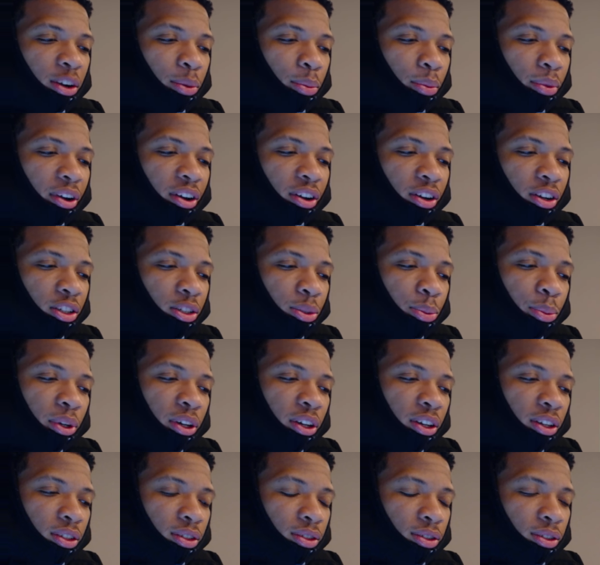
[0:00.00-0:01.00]
of brownies,
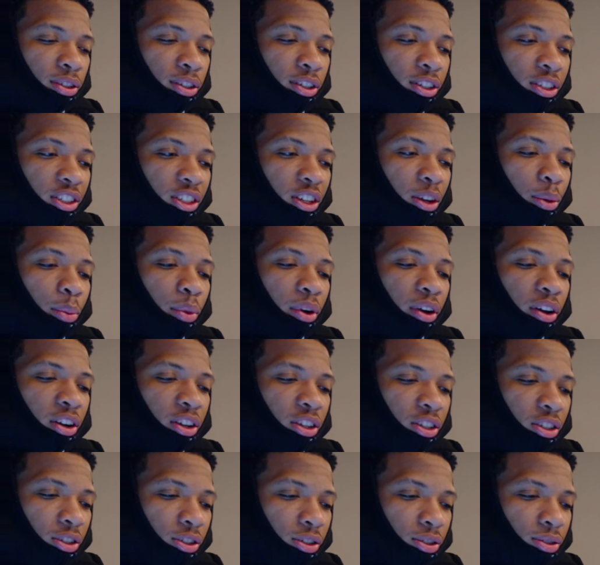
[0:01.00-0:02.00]
but some
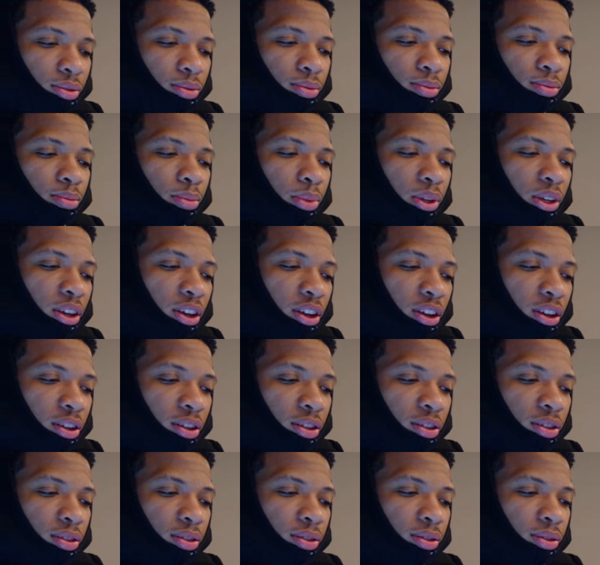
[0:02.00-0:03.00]
brownies be
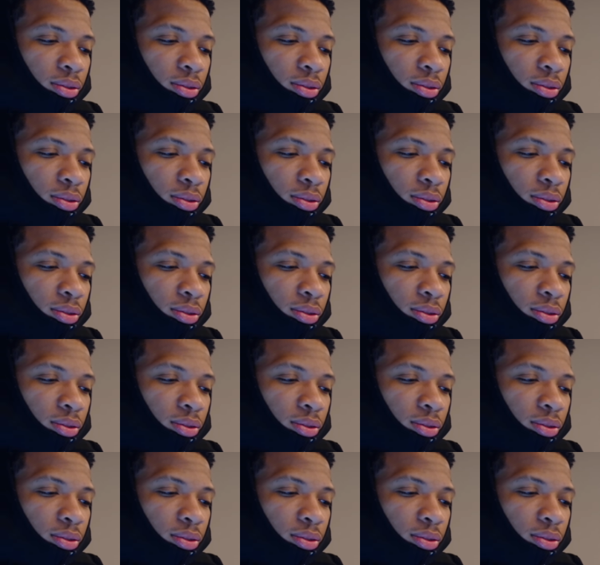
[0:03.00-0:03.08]
hitting.